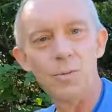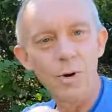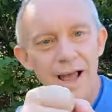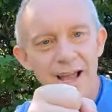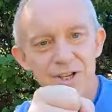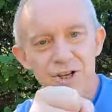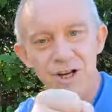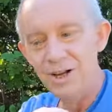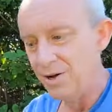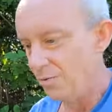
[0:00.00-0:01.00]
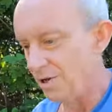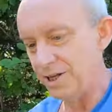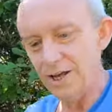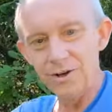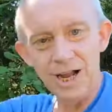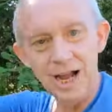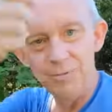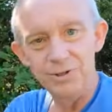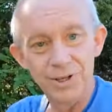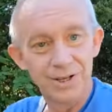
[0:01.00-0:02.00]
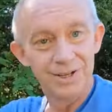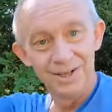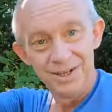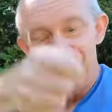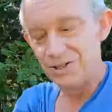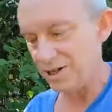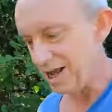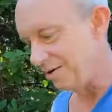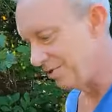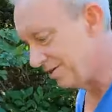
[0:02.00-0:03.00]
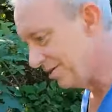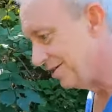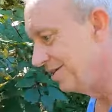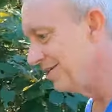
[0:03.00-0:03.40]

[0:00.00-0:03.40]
the wedge while the other guy was slamming the